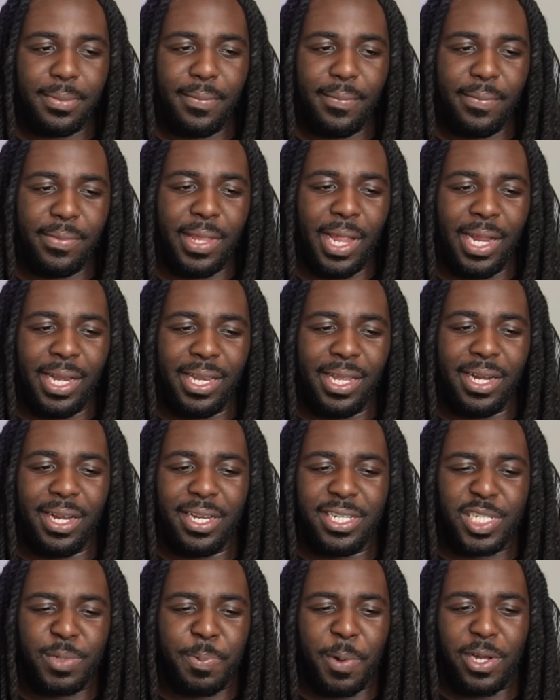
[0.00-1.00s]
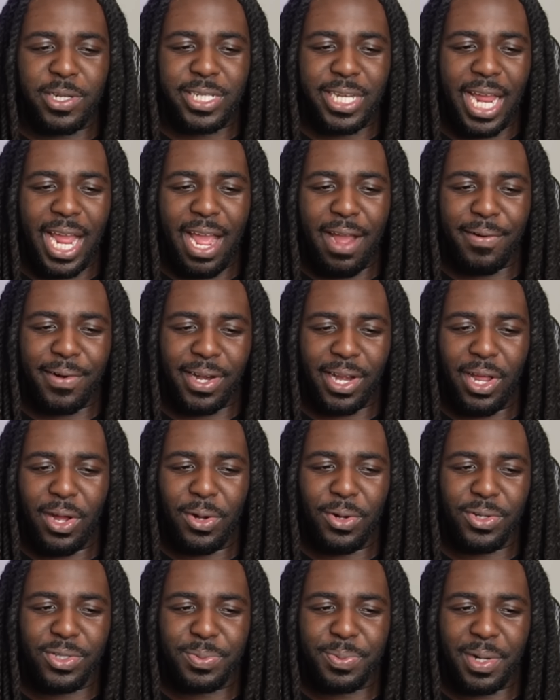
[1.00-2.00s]
They literally supposed to have
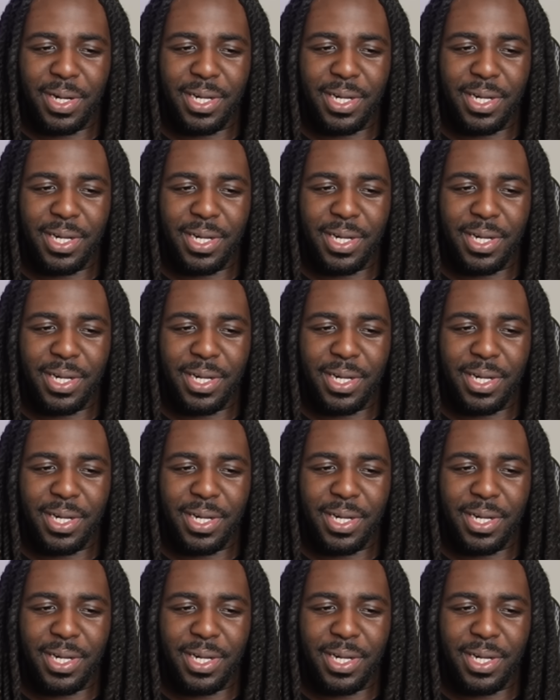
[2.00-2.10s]
clothes,